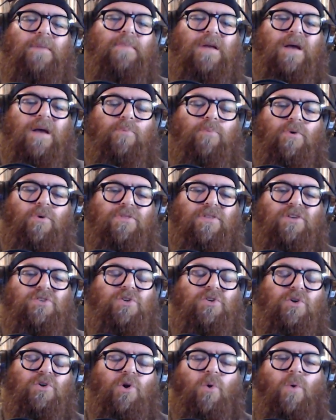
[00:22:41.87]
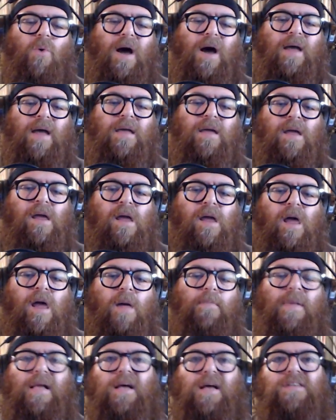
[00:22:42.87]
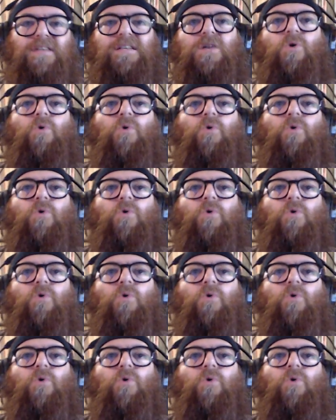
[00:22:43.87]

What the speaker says: coming up with this. You know why? Because